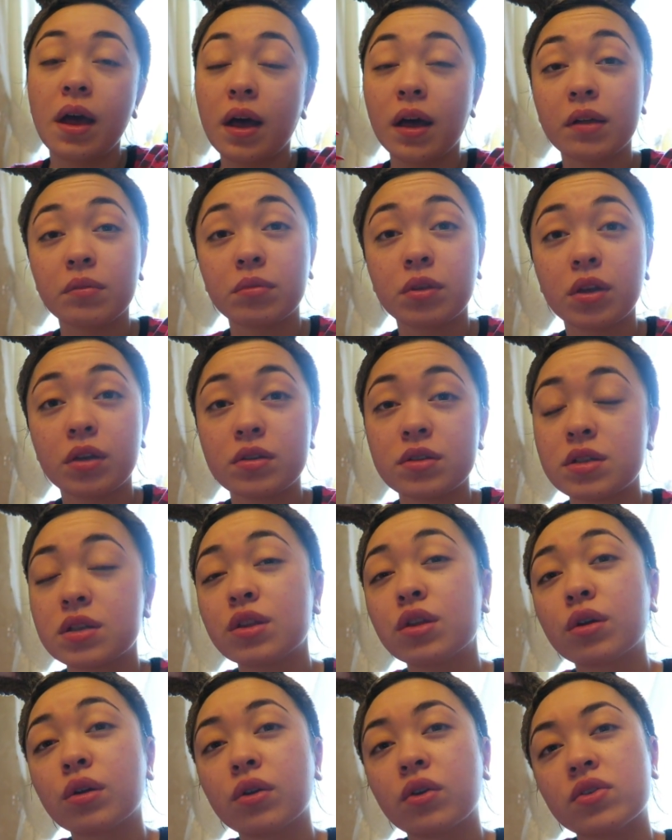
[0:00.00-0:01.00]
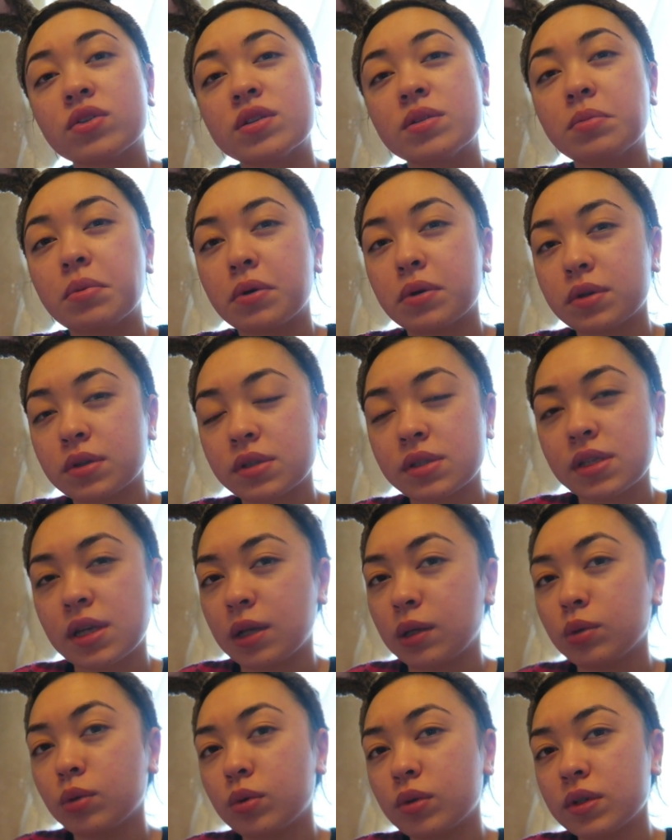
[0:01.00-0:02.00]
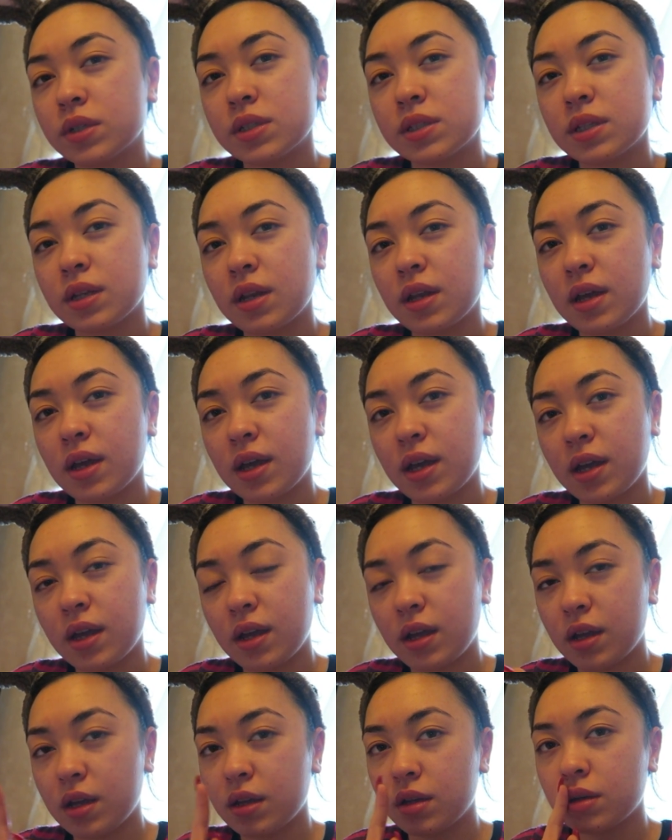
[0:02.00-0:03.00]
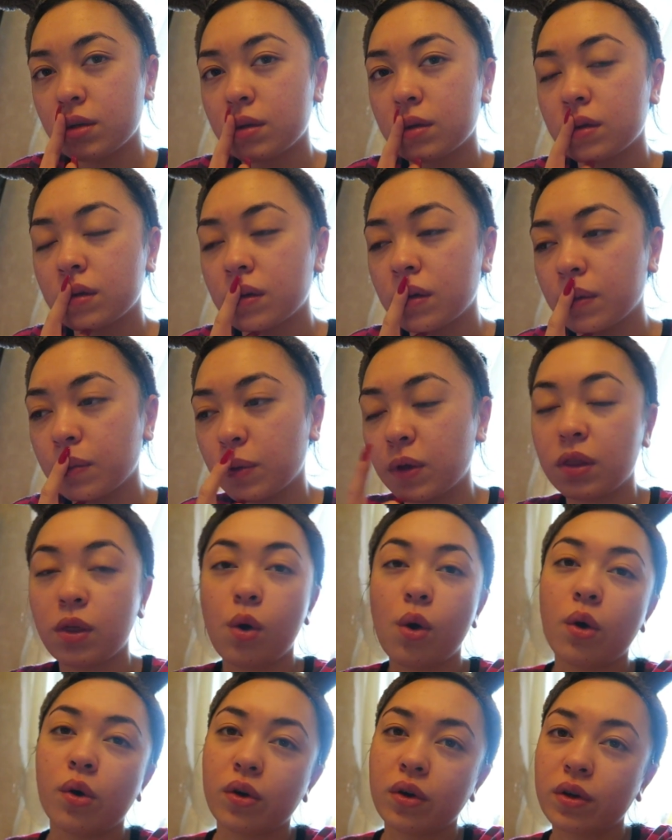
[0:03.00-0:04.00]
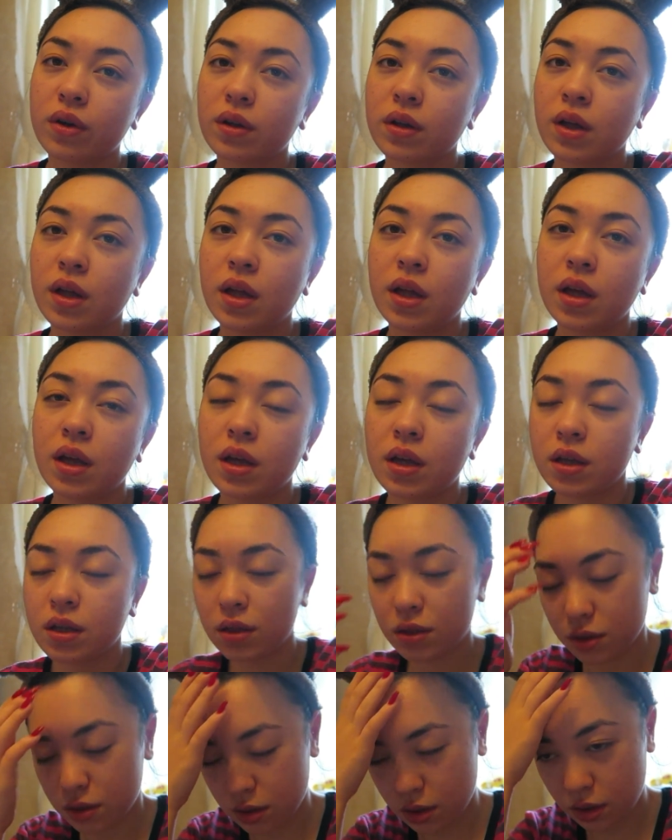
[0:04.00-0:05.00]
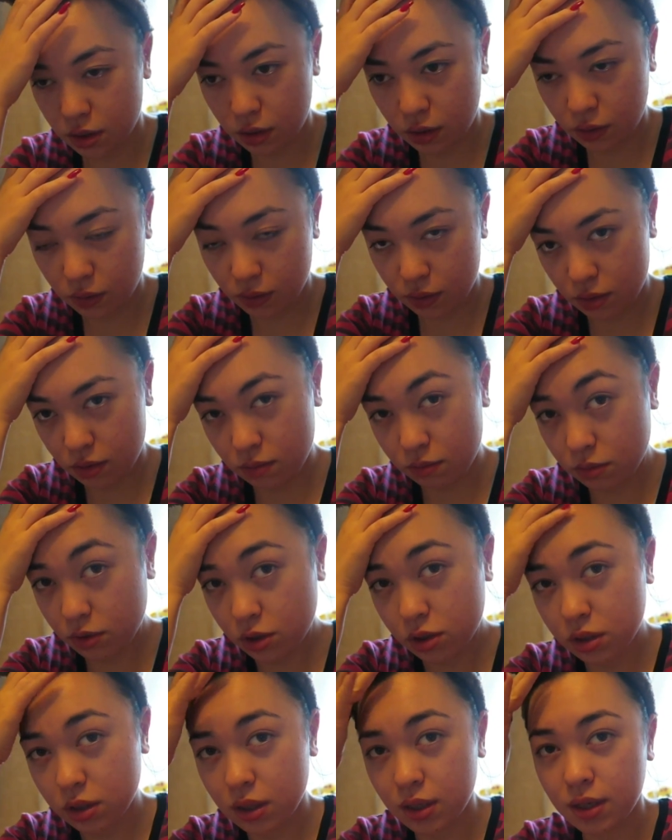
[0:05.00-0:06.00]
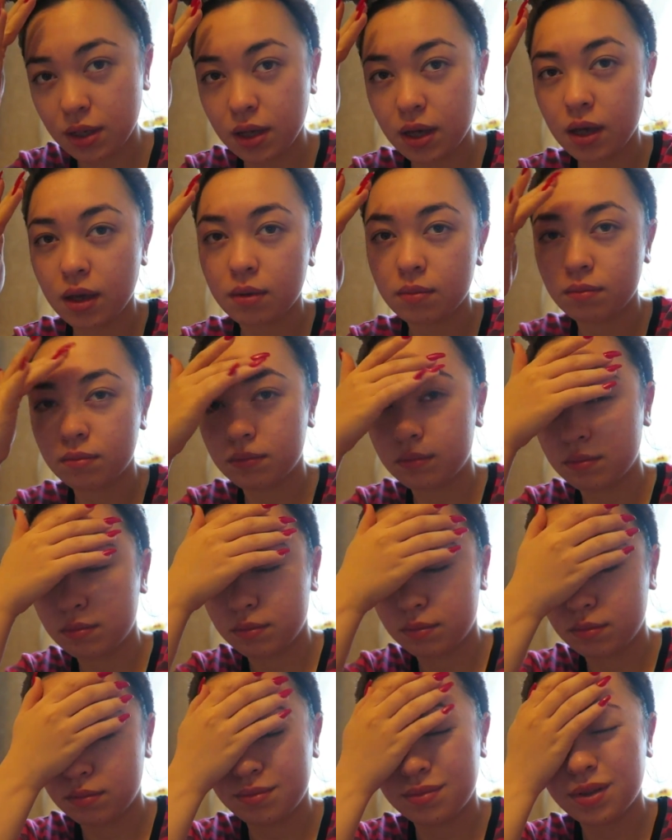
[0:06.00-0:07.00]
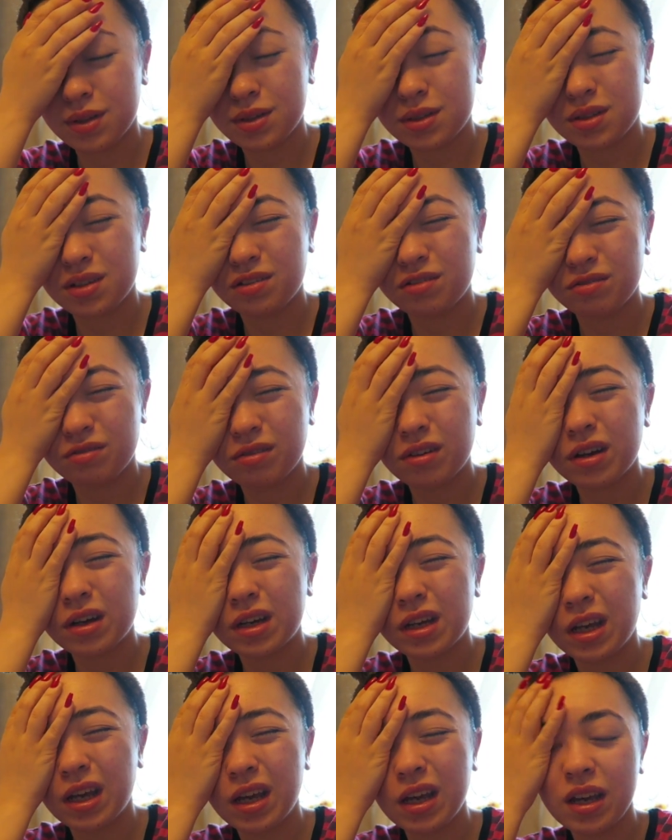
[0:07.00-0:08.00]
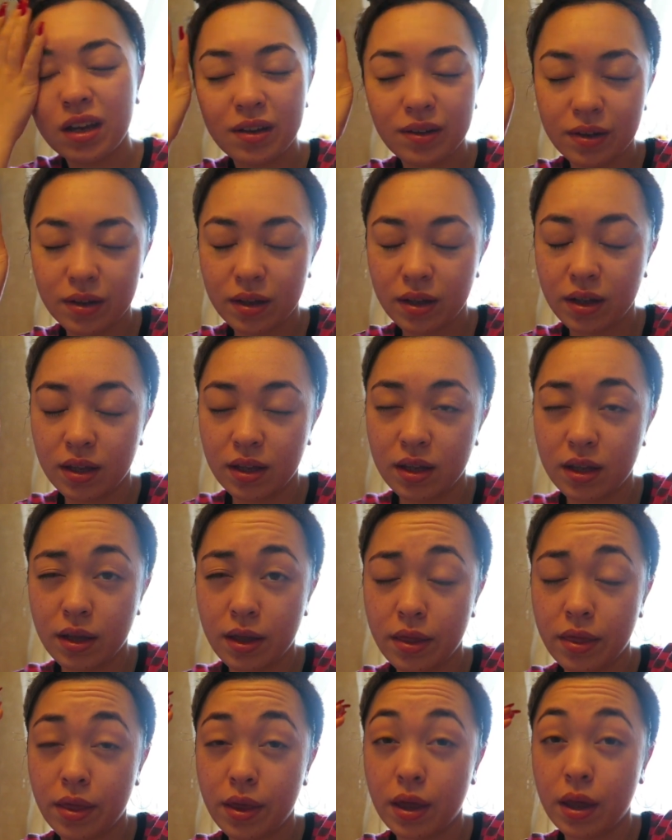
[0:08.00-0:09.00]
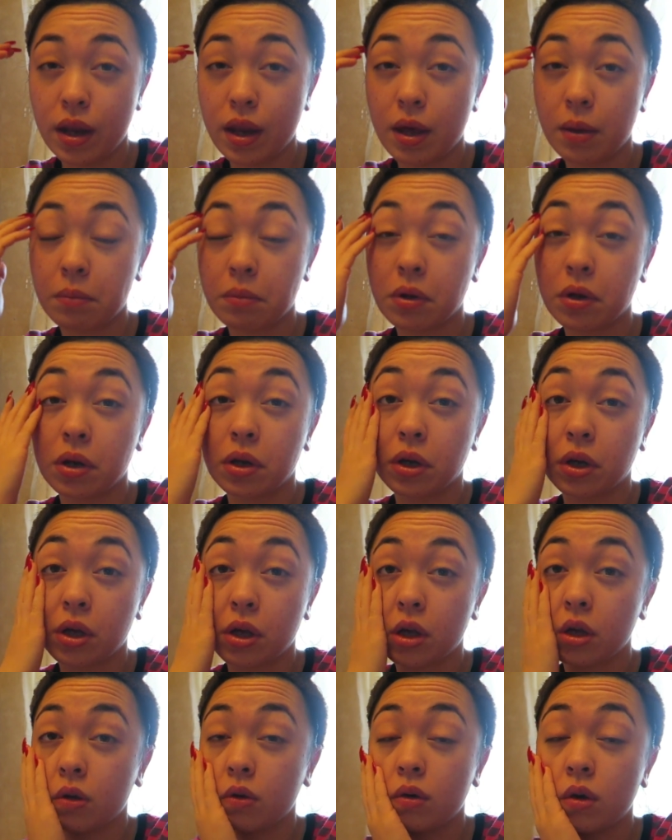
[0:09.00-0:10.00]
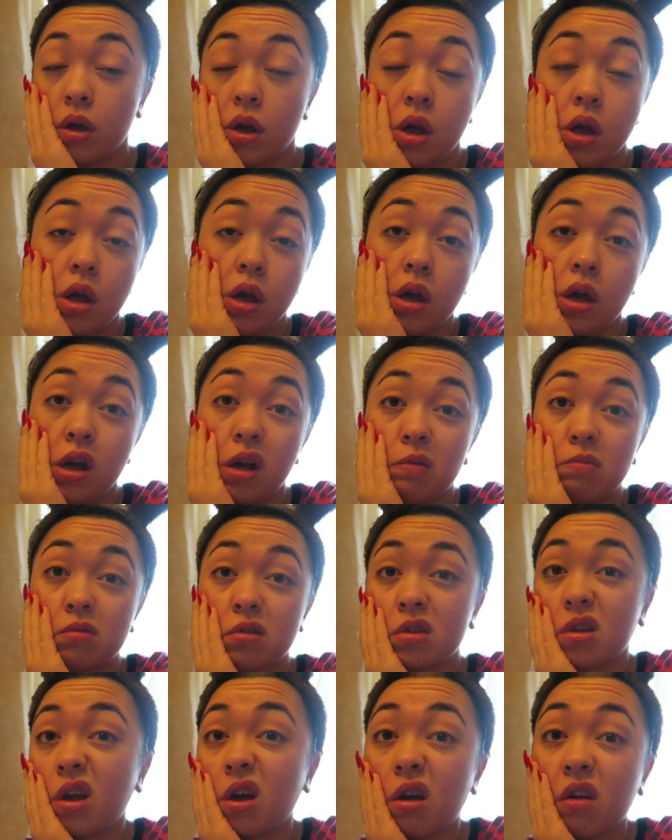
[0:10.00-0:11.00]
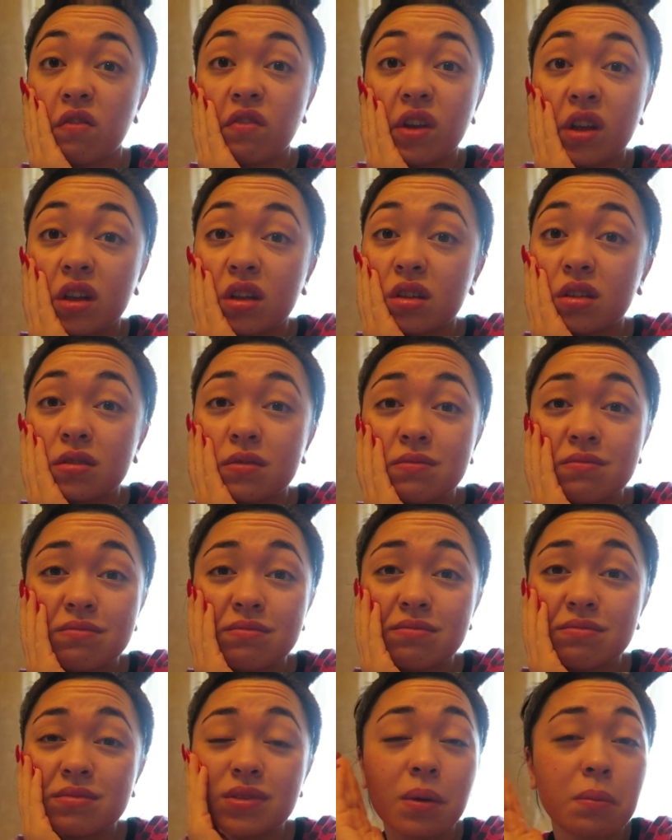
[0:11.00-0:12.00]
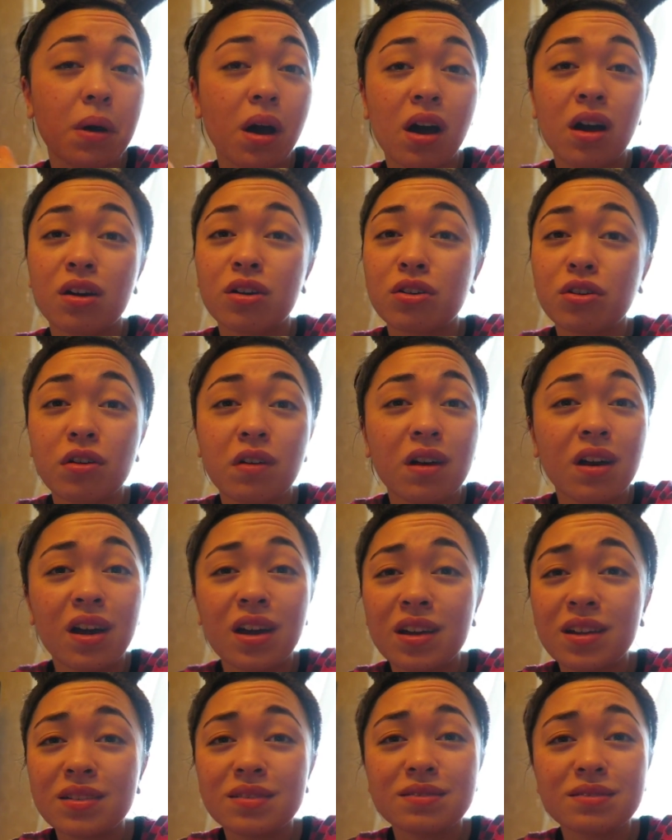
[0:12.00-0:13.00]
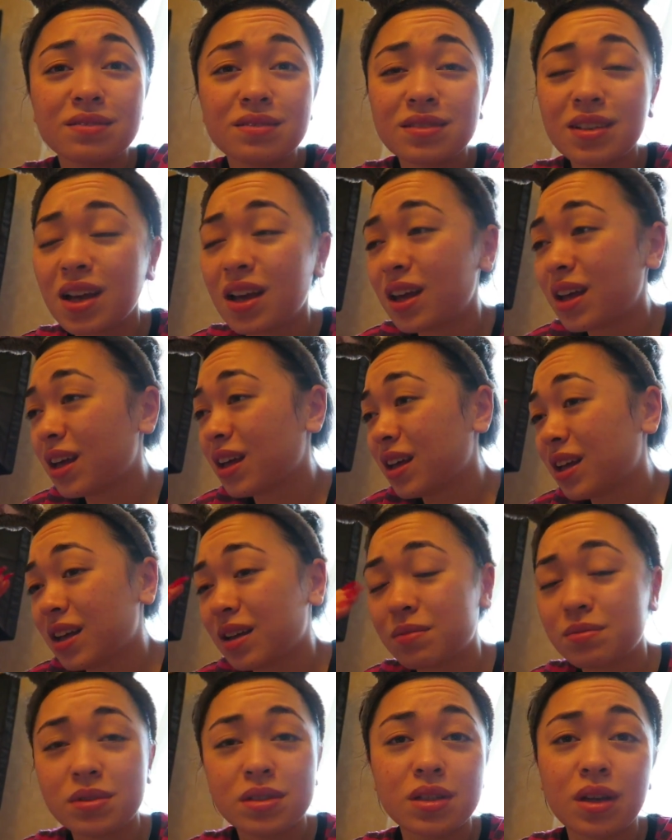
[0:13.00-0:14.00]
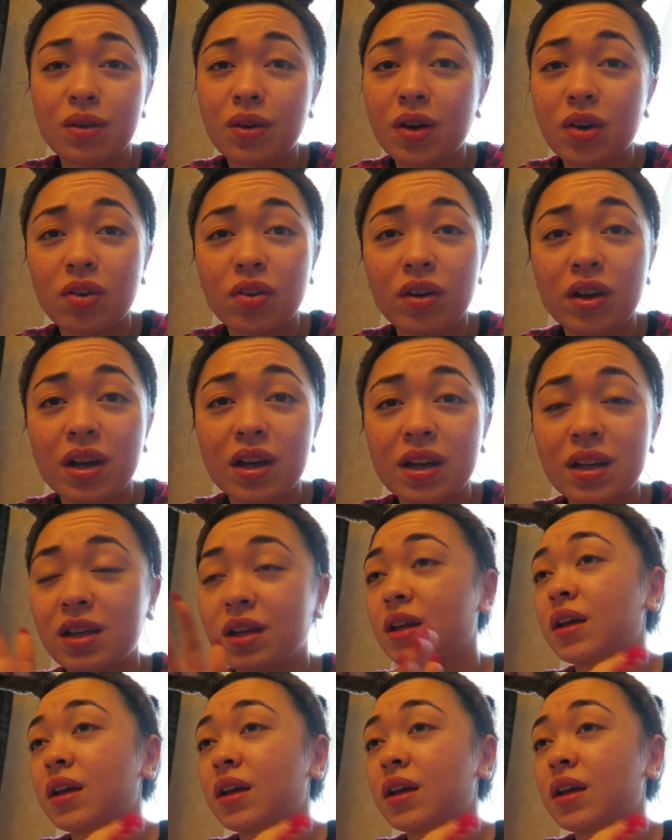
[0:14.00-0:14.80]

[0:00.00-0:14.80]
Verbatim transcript: I'm going to the Glossybox headquarters today with Hong. So I'm just gonna get myself ready and then I'm gonna go. I'm starving. I'm hungry. I'm so hungry.